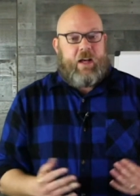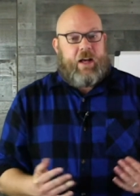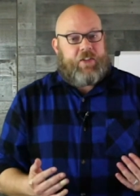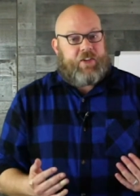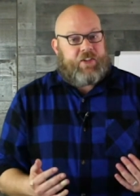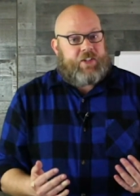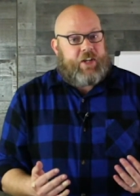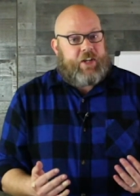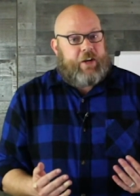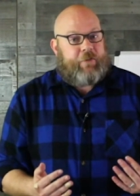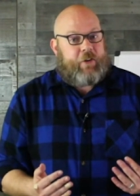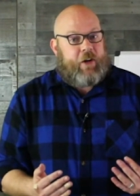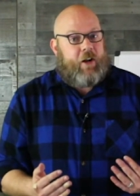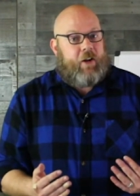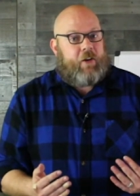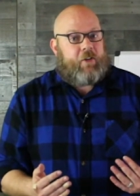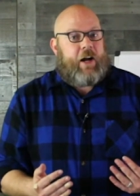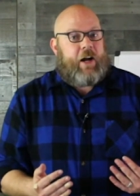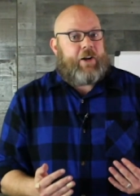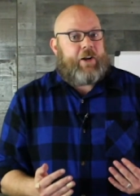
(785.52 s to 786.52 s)
In the state of
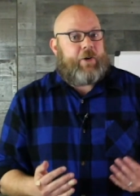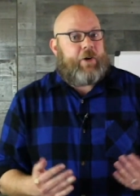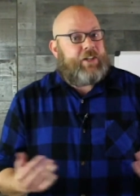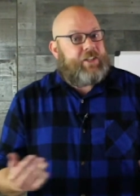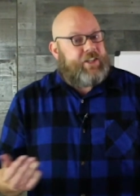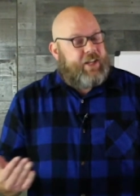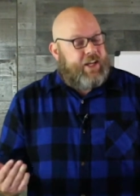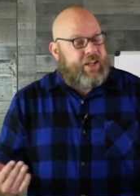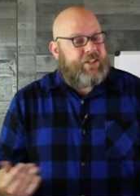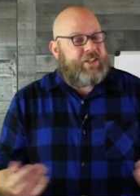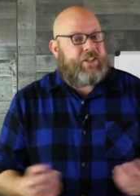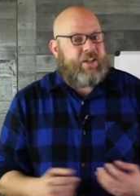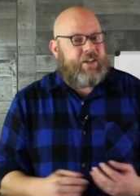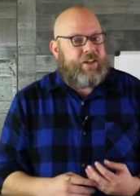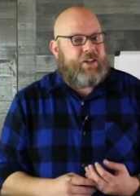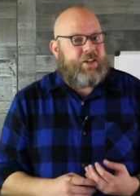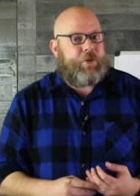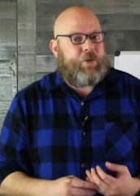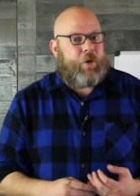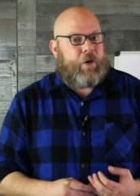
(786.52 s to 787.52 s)
Colorado, it takes ten
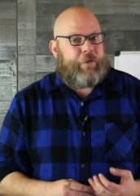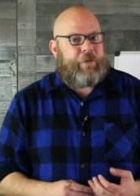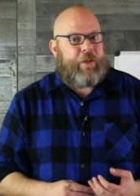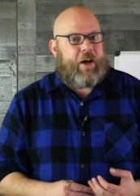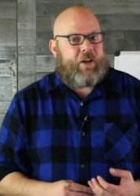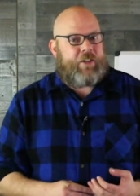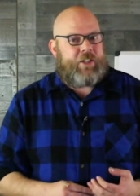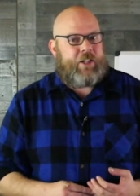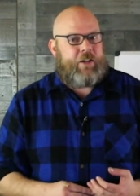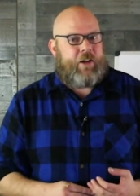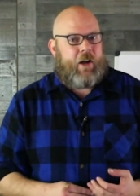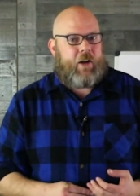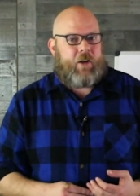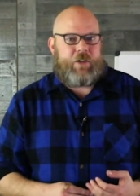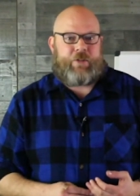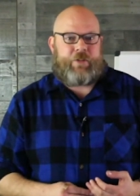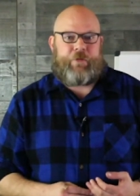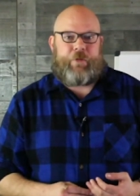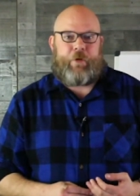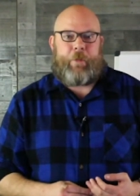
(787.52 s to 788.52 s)
to twelve thousand
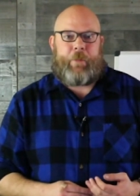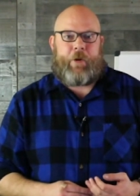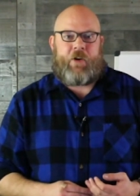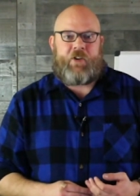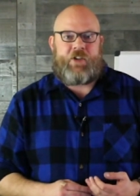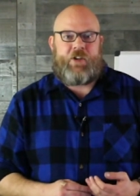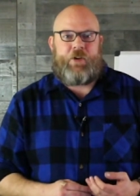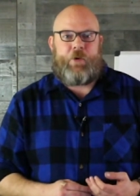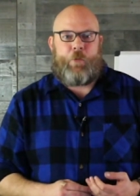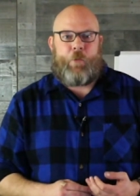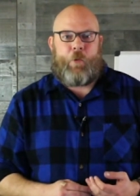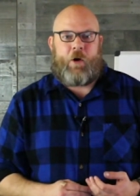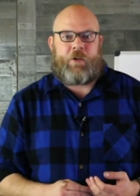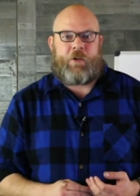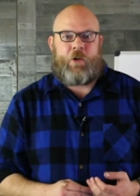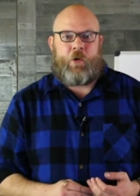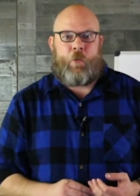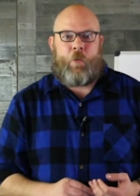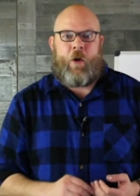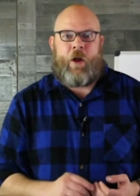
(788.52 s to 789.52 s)
dollars for a person to work
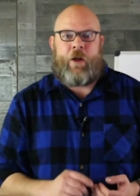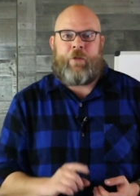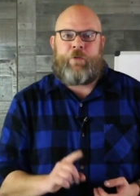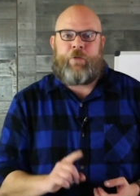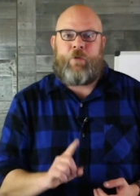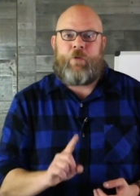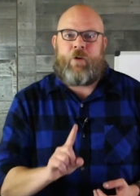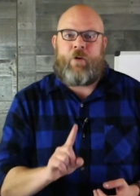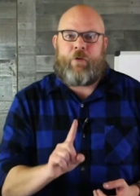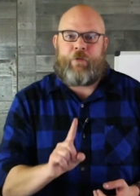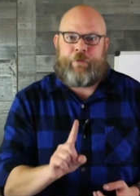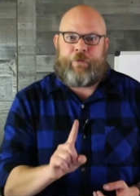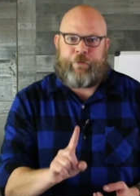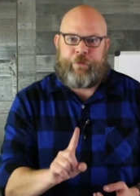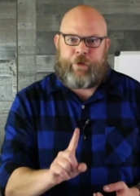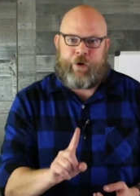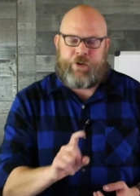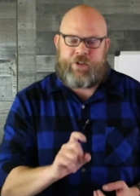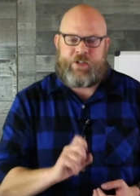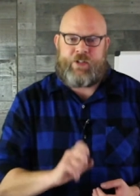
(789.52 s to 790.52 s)
their way through their
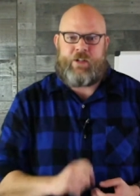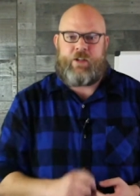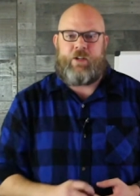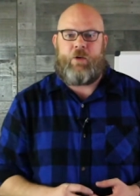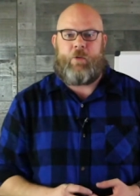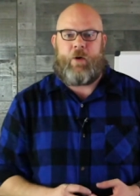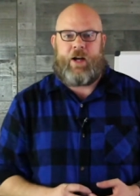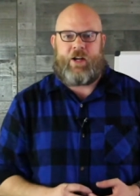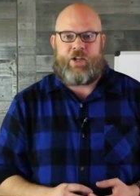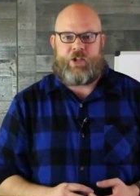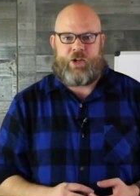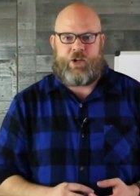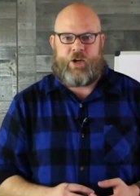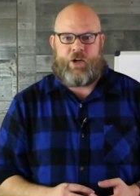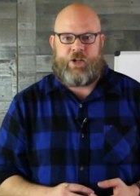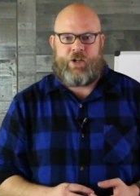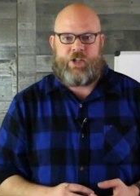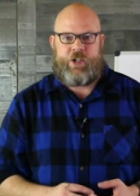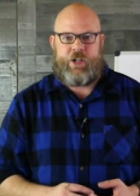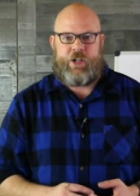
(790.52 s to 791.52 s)
first DUI
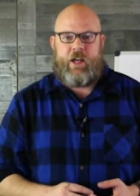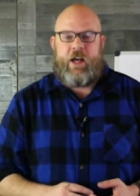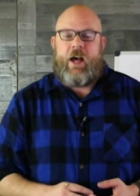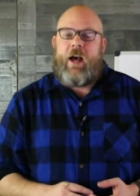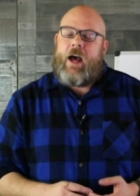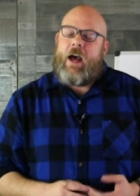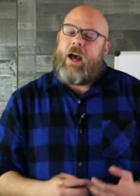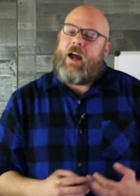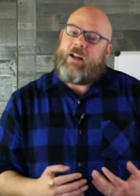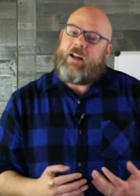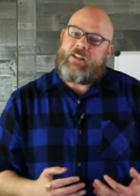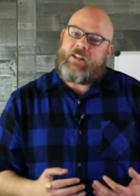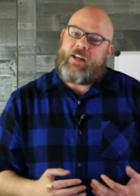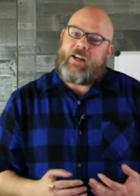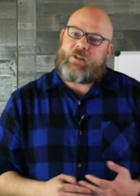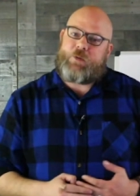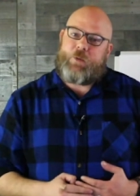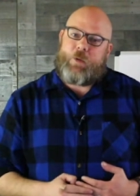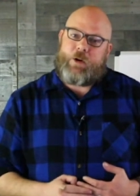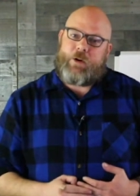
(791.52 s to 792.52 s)
charge, and it
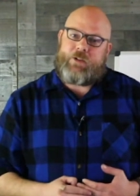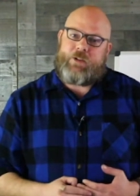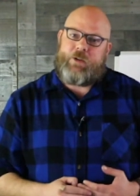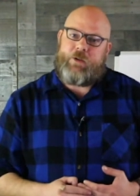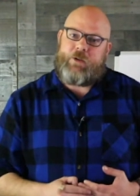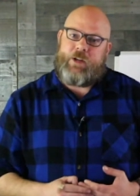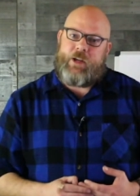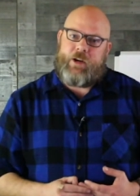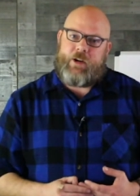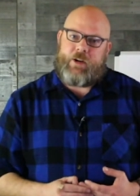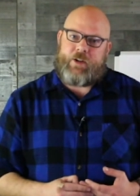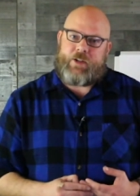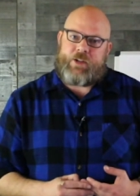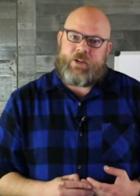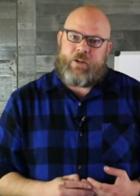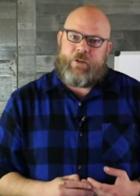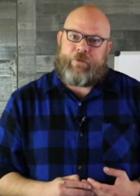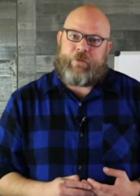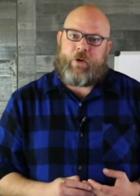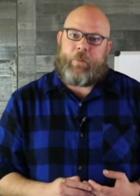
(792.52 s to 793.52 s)
takes one or two years
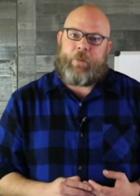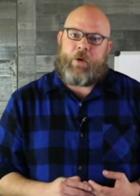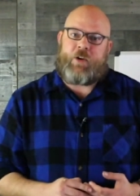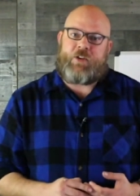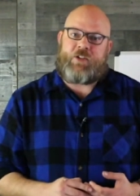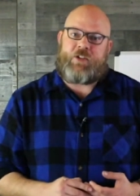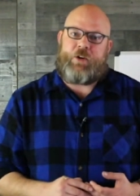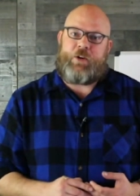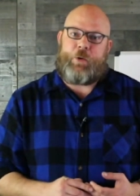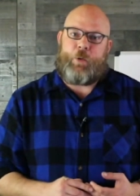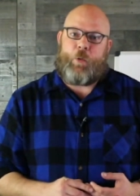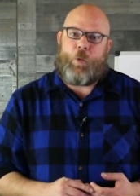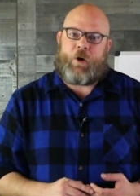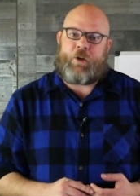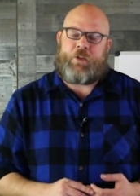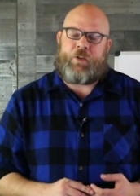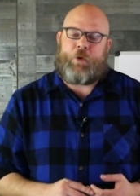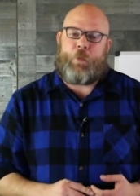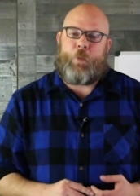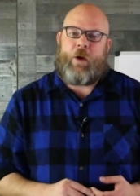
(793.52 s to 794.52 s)
for a person to
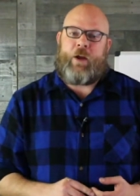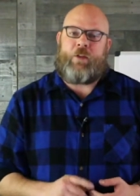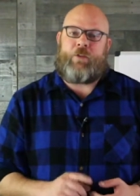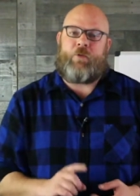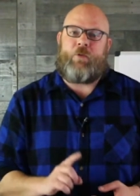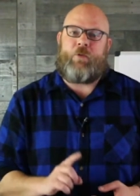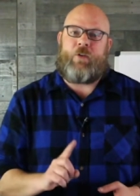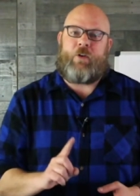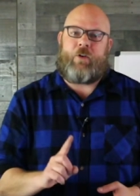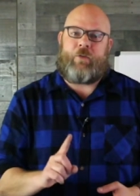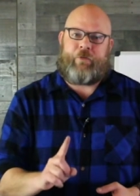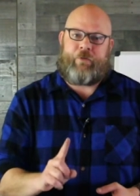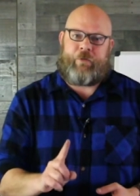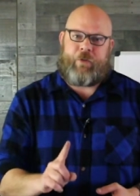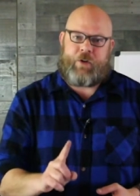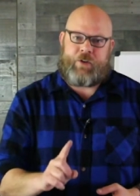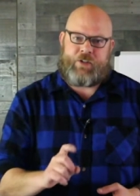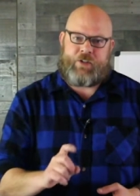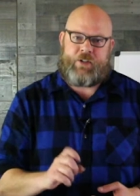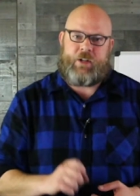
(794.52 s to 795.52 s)
work their way through their
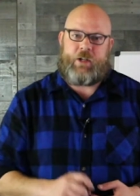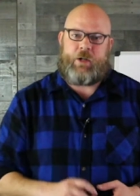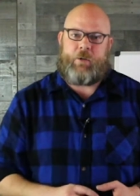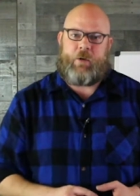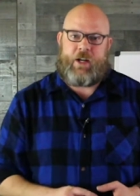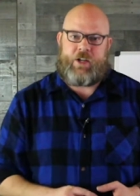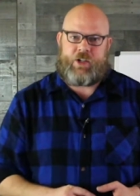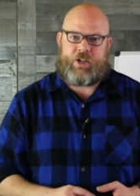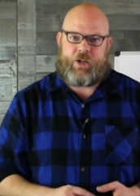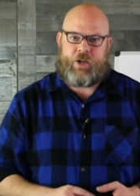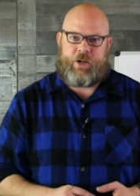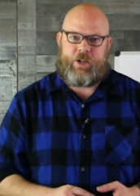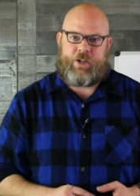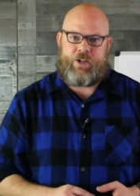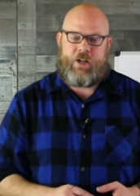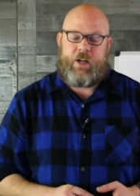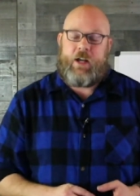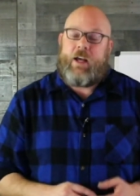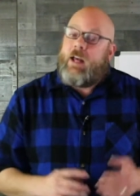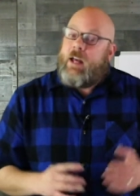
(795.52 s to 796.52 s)
first DUI
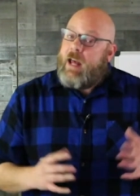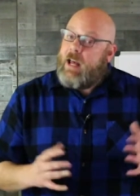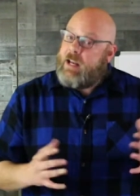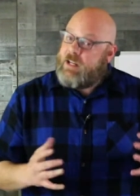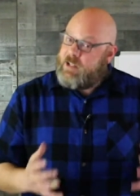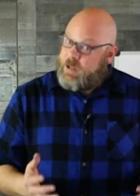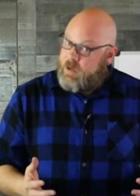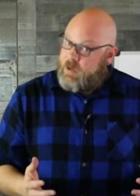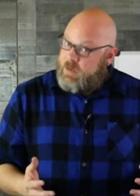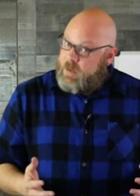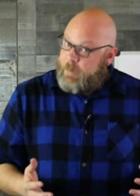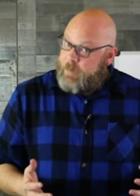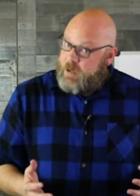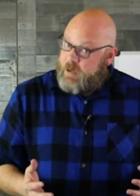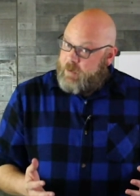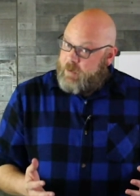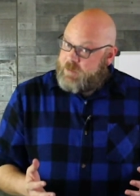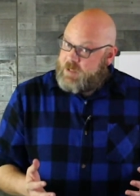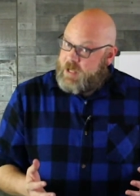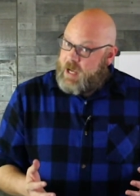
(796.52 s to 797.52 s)
charge. And during that
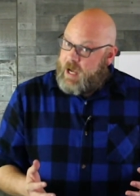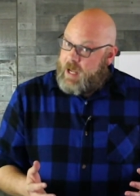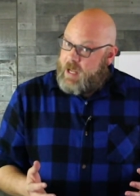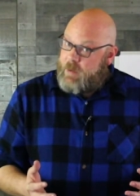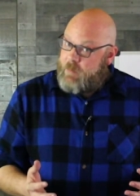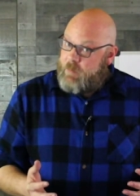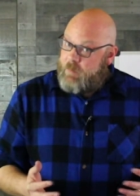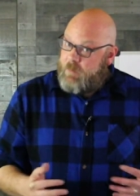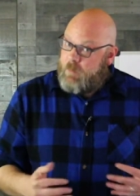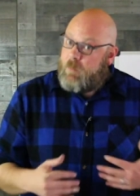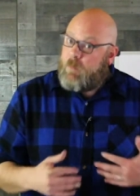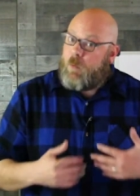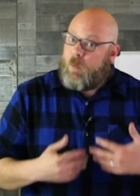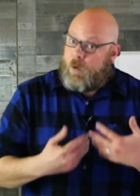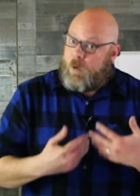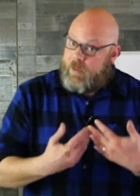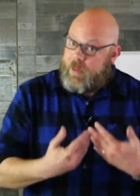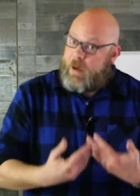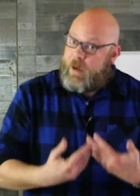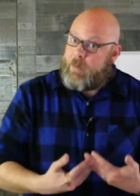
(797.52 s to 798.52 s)
period of time,
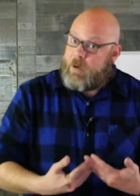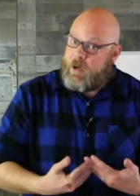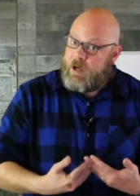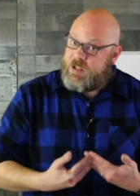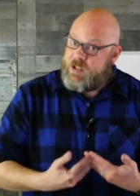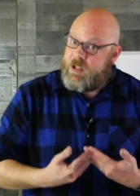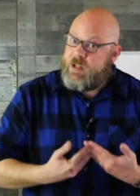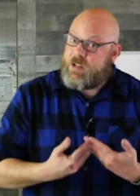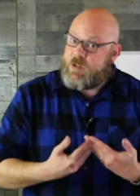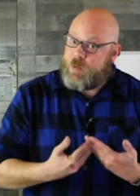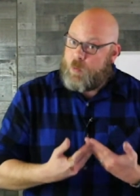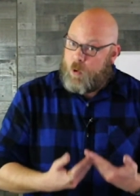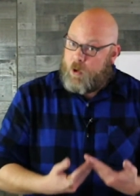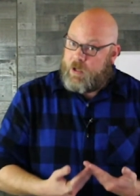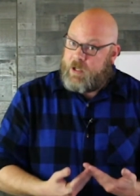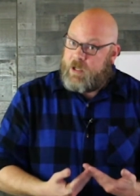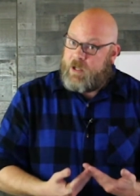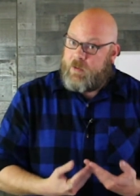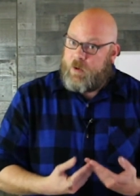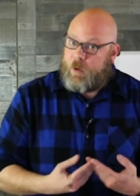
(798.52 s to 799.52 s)
while that person is
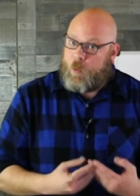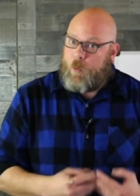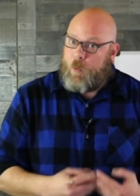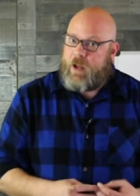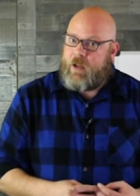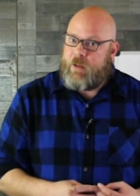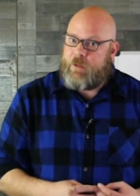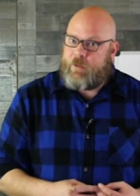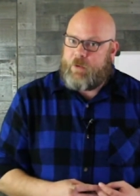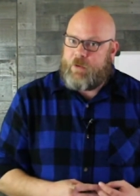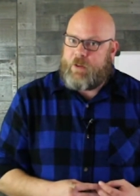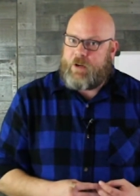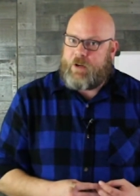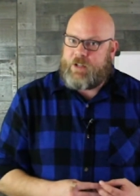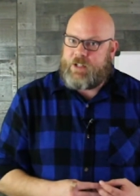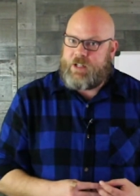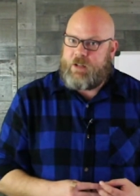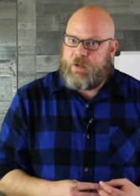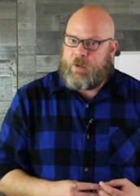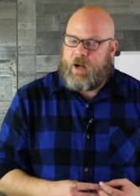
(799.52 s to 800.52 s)
working their way through their
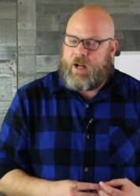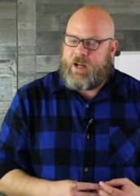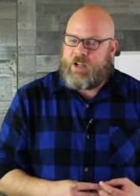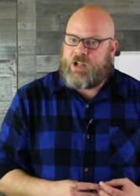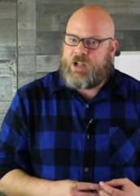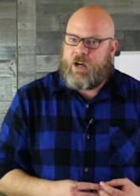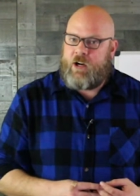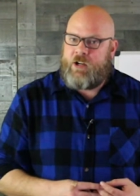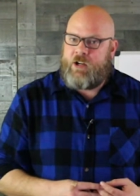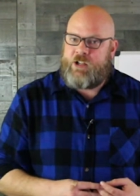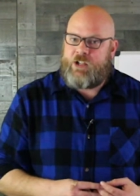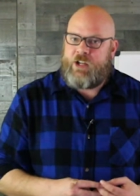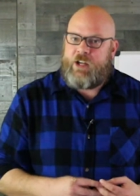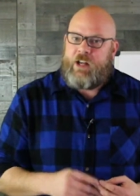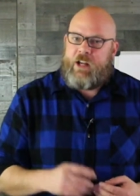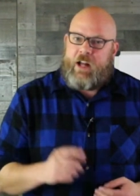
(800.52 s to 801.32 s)
DUI charge,